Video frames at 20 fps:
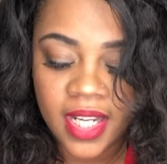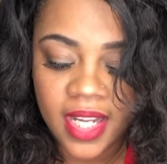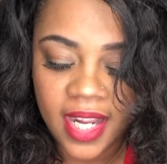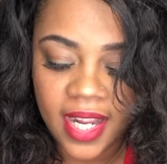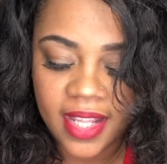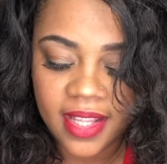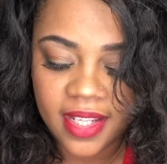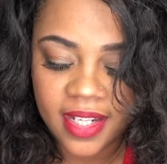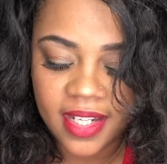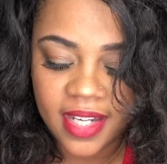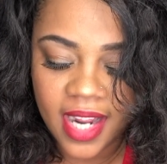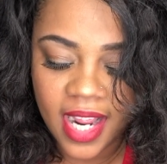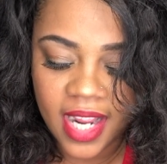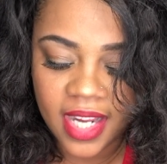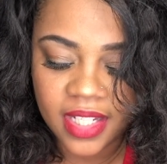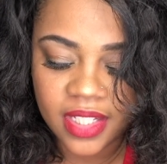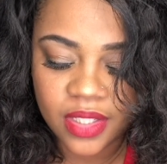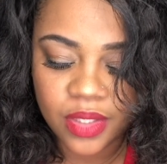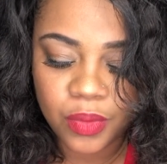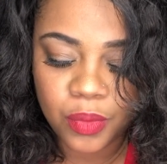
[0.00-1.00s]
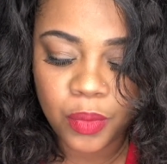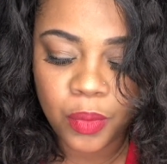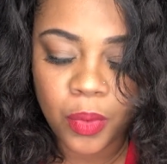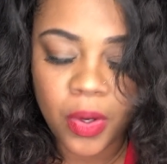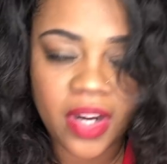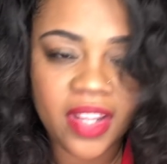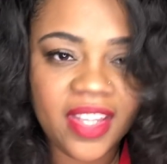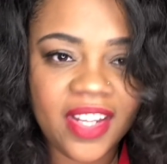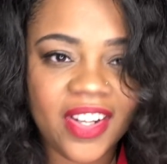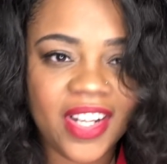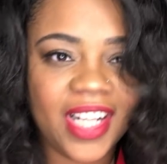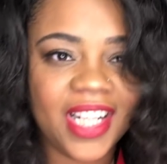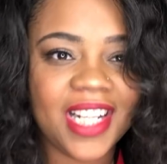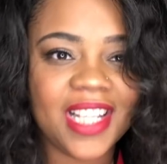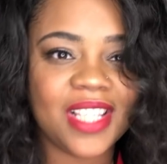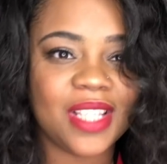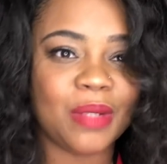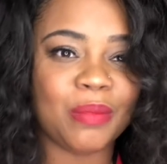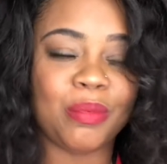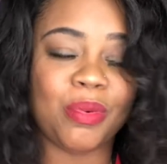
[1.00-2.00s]
And then next, were there any
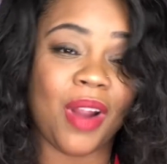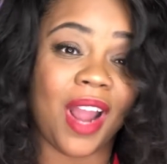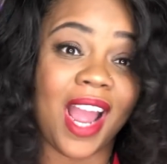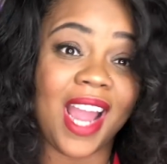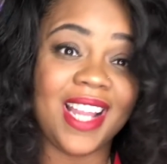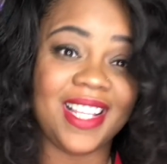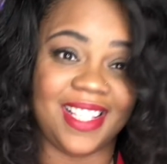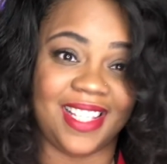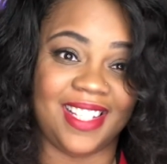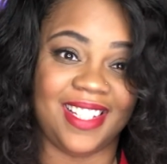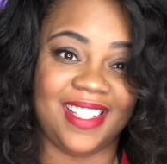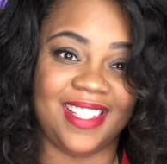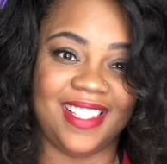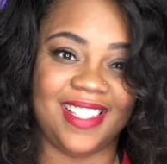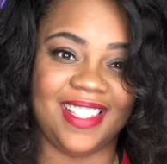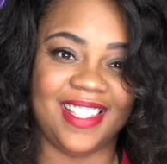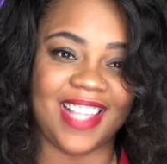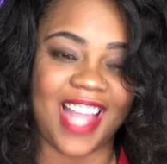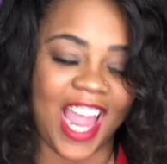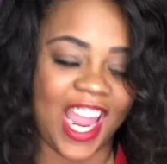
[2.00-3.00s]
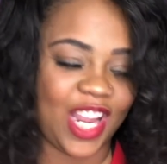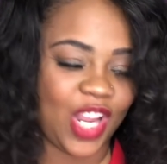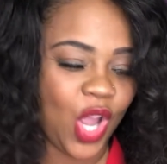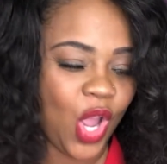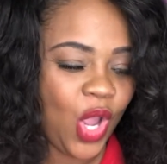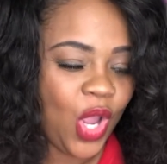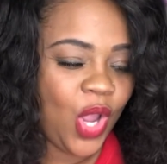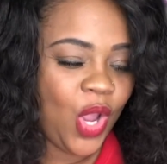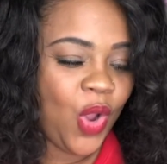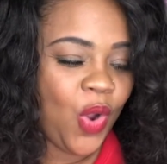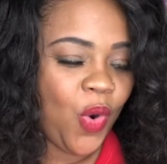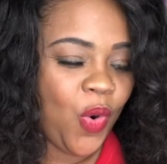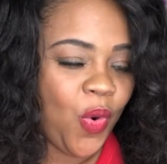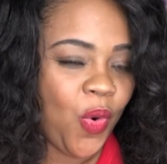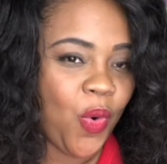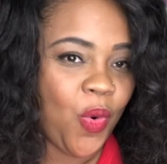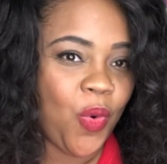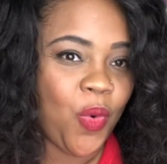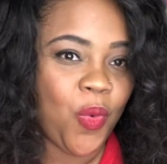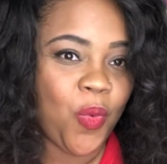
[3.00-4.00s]
surprises? Like,
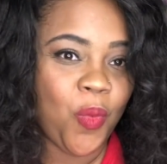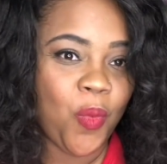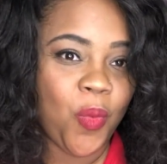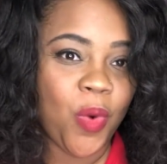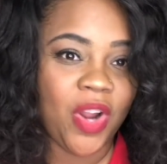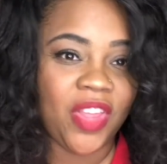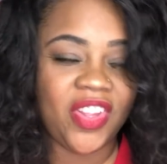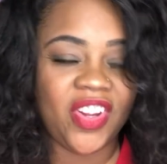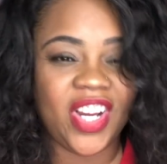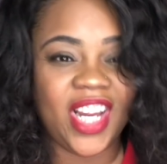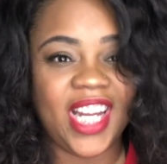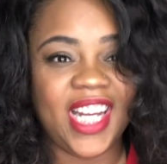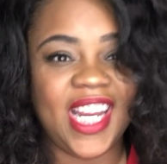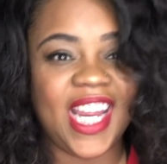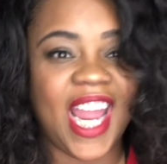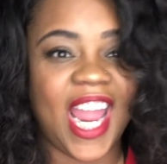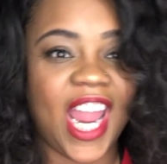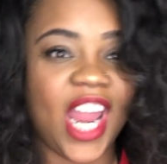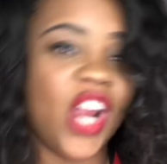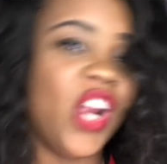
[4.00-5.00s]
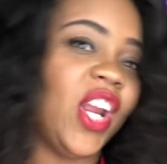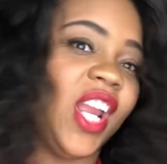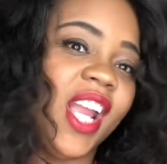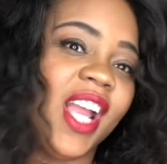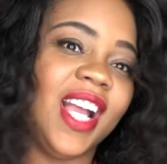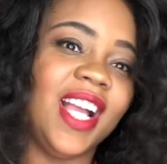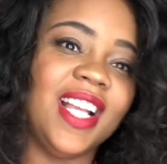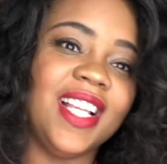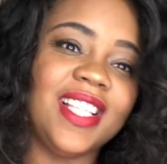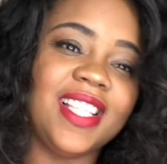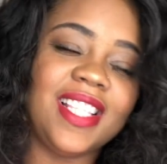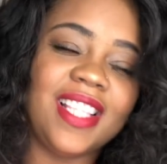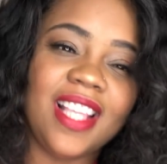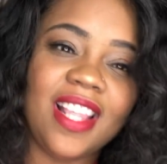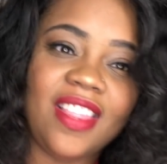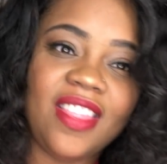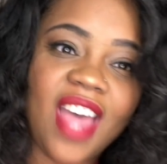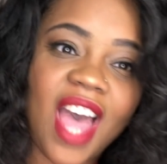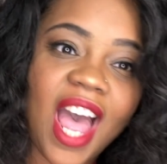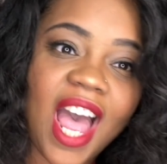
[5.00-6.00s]
were there any areas
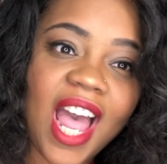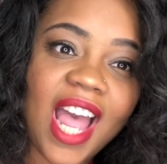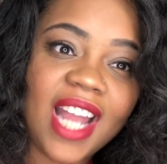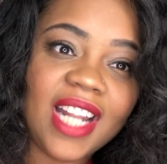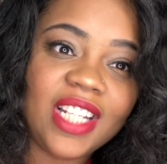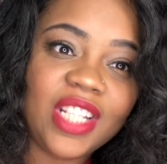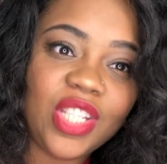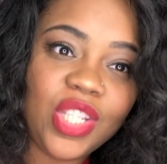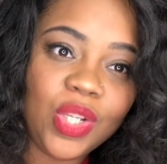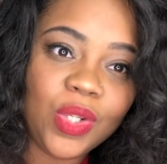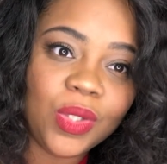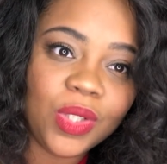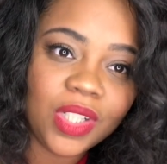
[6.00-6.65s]
that you